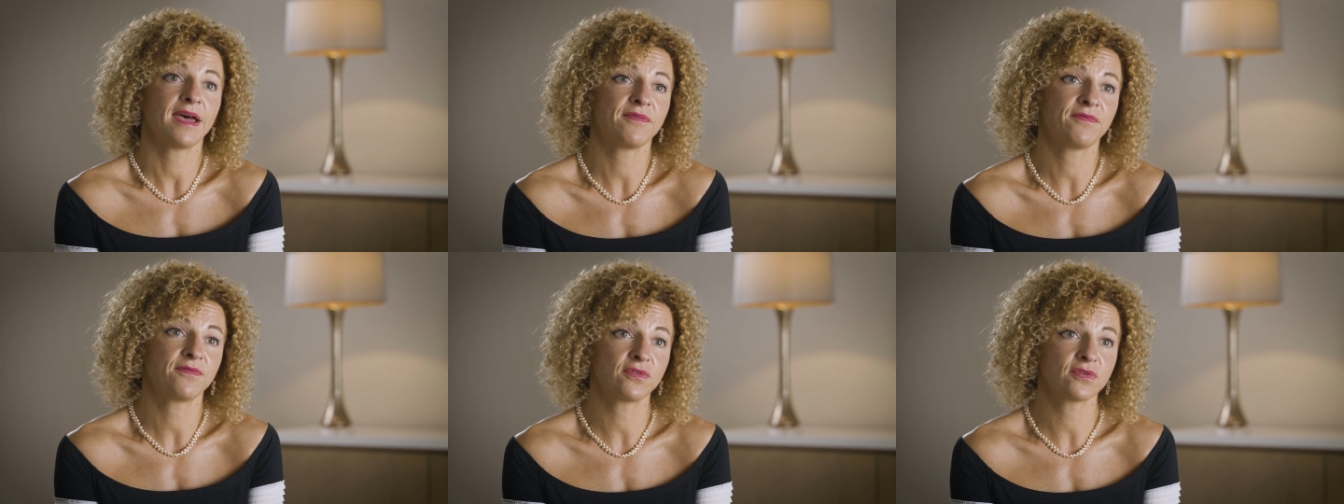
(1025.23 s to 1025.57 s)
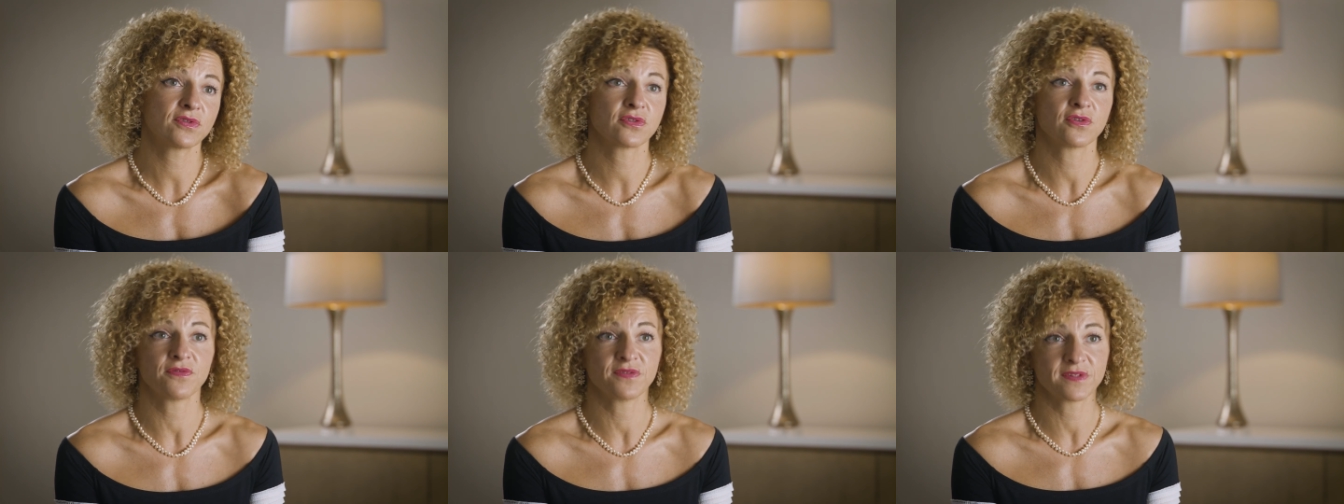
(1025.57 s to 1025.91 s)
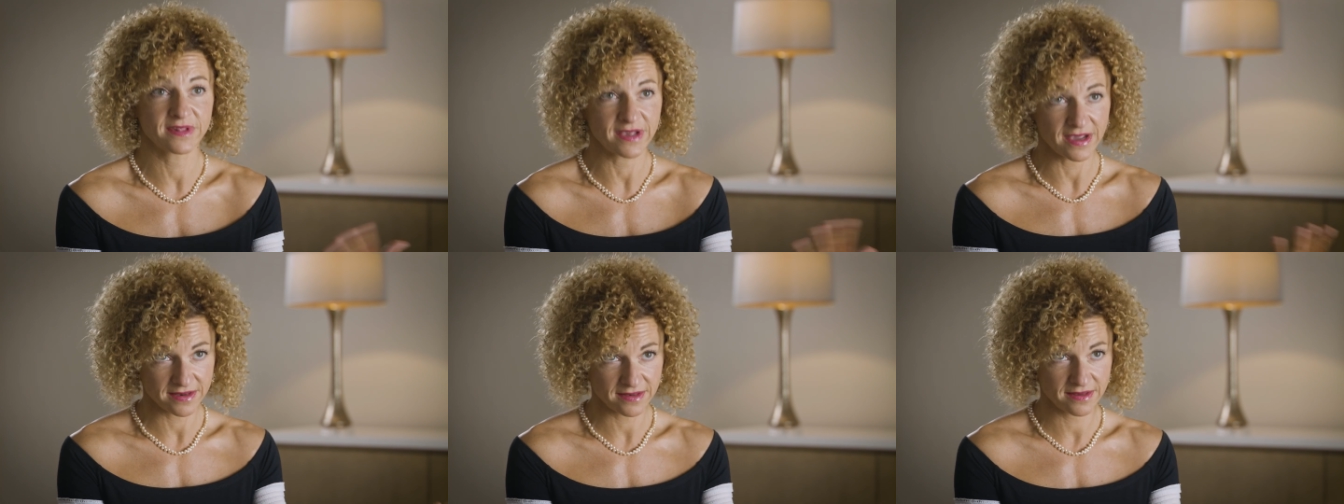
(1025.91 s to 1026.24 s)
efforts of
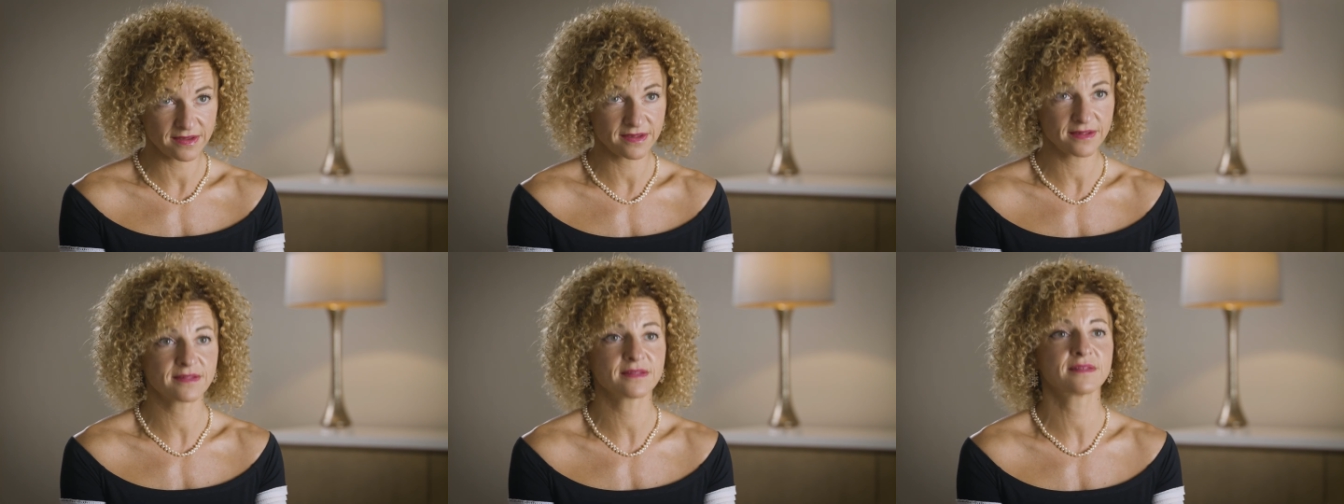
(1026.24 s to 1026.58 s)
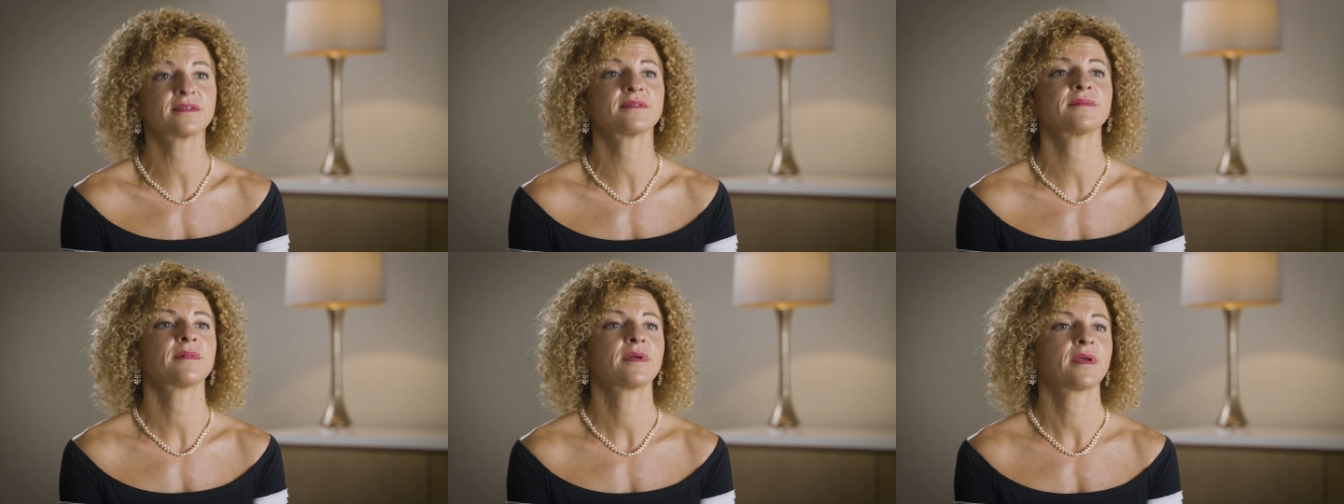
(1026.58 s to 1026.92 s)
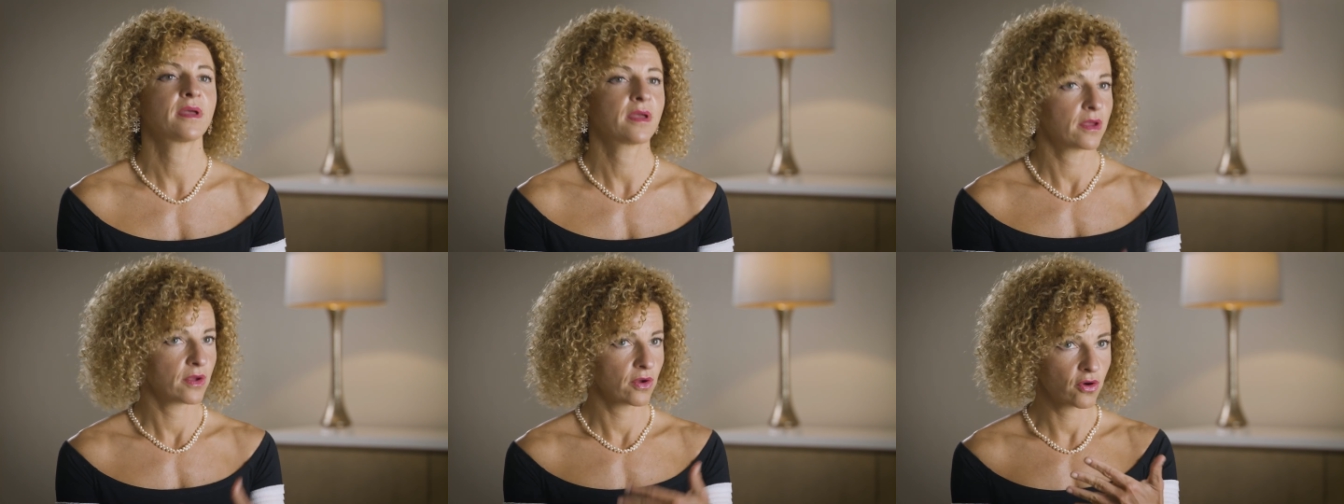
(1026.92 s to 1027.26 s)
scientists,
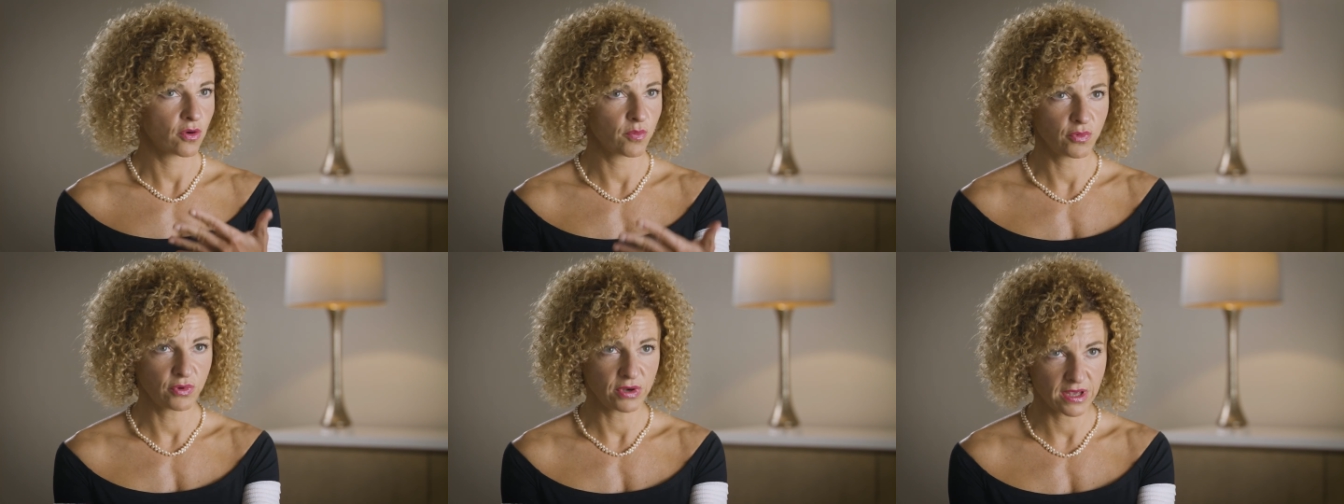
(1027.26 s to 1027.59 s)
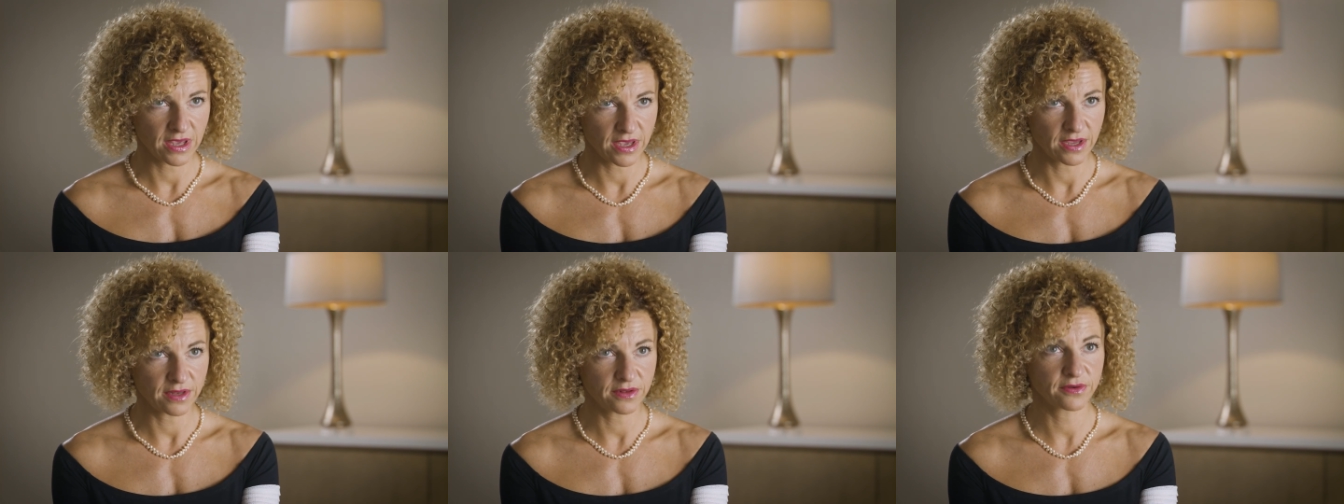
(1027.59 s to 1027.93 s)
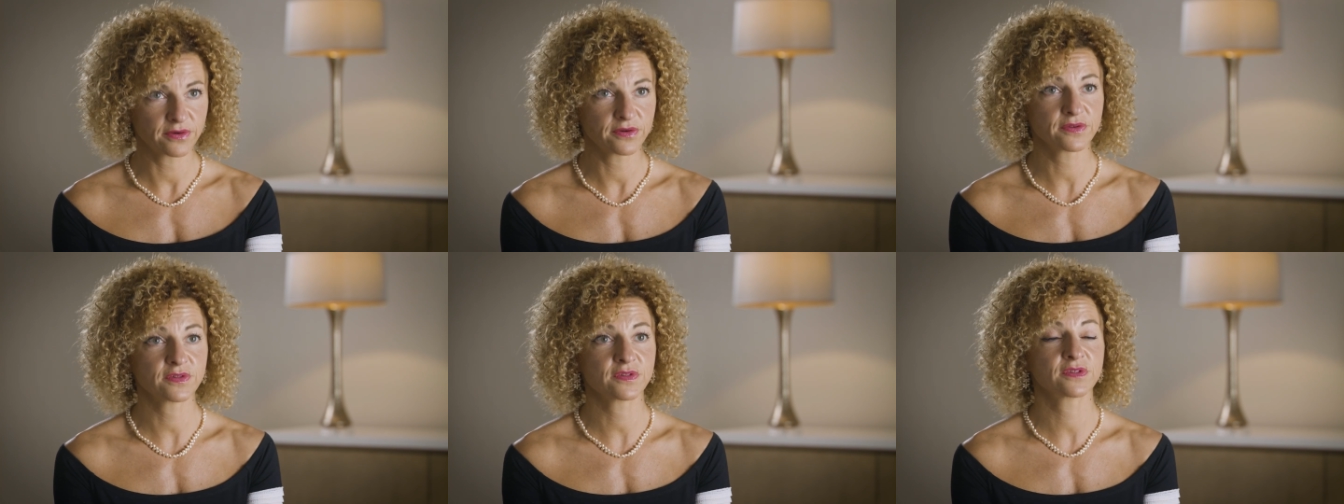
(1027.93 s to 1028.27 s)

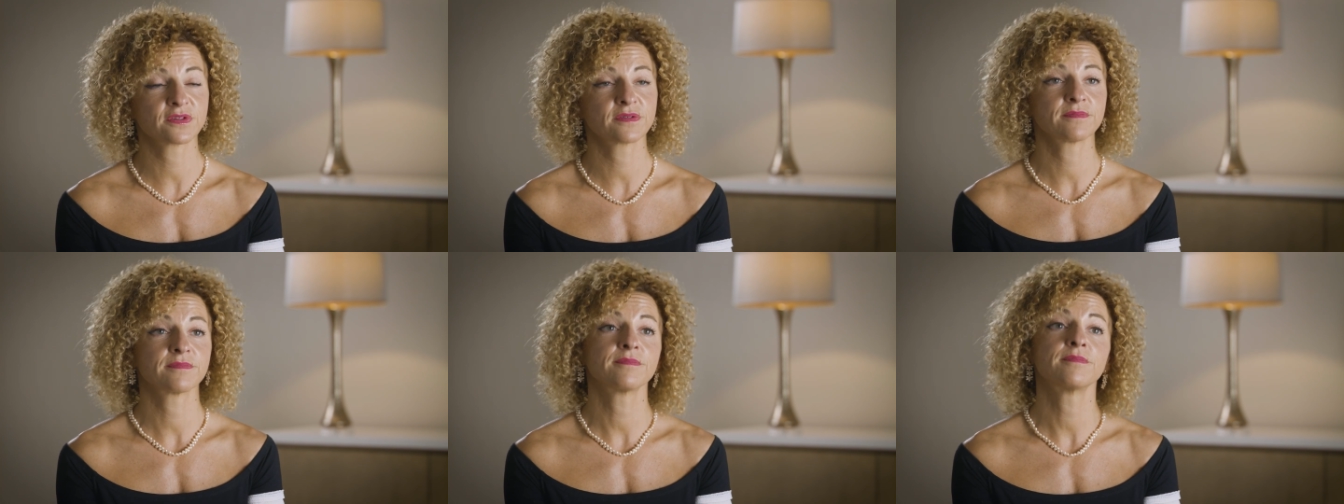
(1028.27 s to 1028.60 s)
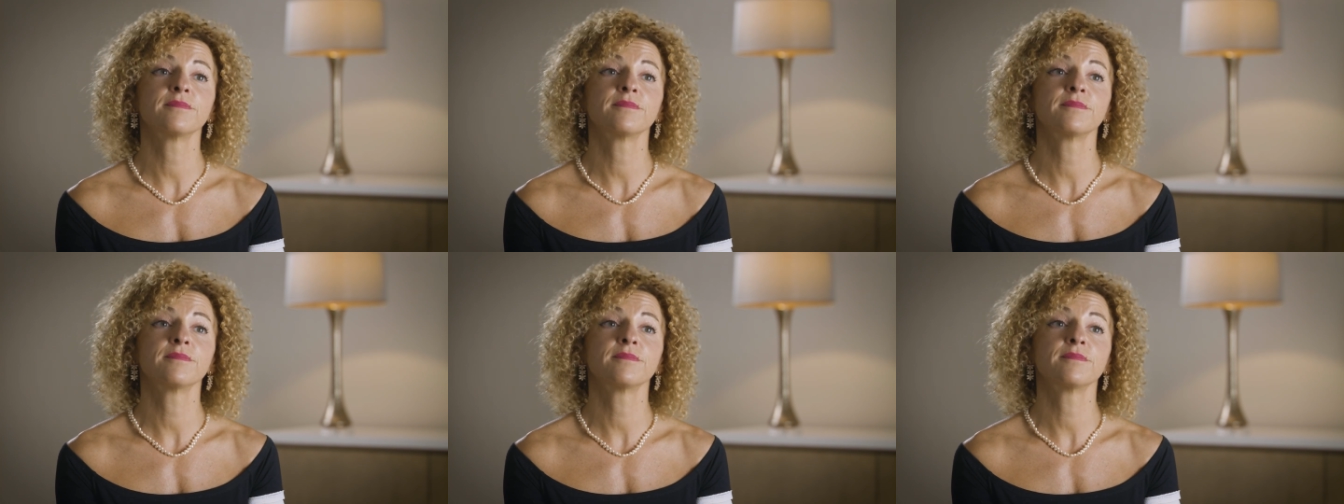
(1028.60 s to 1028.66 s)
communicators,